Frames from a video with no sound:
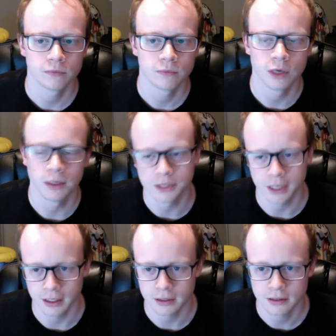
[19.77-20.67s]

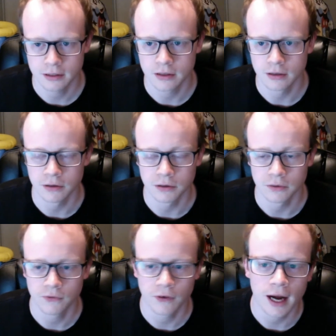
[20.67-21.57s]
websites to
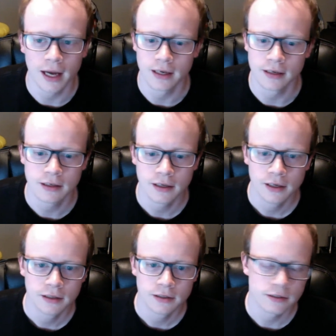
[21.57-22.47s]
find
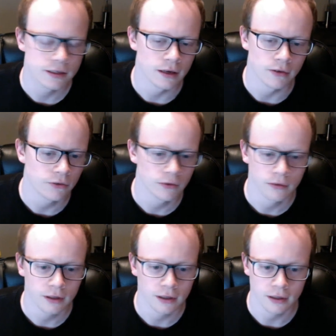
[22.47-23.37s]
stuff,
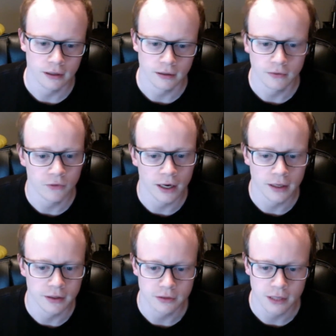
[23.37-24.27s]
find
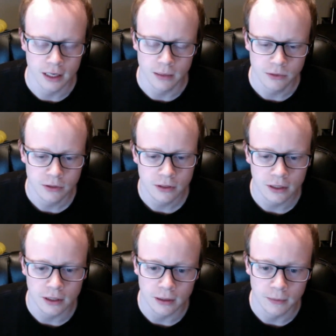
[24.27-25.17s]
those games,
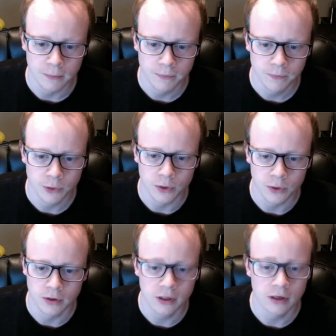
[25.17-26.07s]

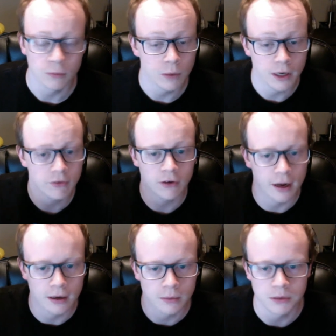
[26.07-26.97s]
or whatever
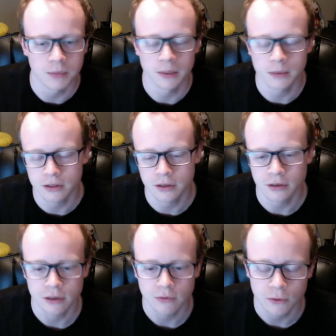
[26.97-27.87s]
item you might be
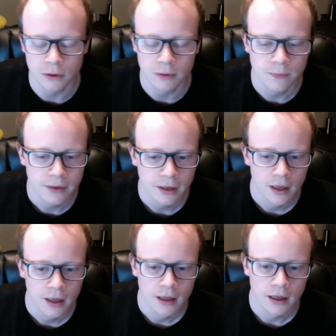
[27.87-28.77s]
searching for.
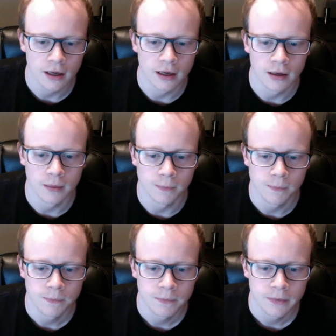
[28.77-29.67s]
Um,
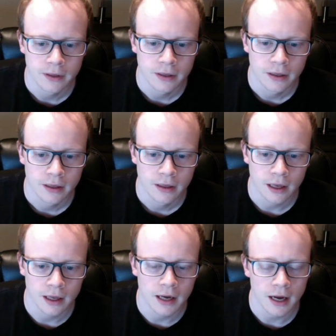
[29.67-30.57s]

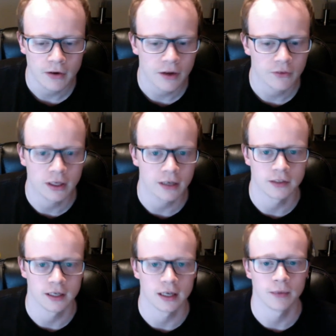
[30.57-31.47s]
and I don't have a lot of
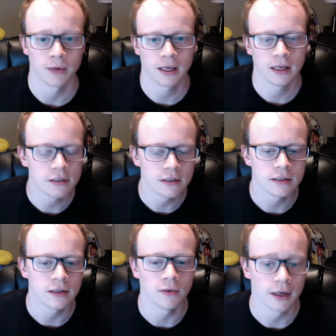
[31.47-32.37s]
time. I can't just
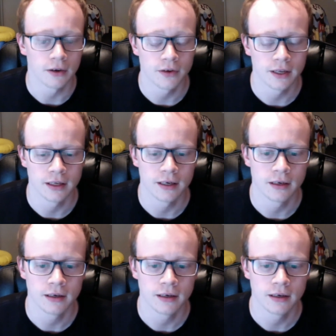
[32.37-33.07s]
sit around and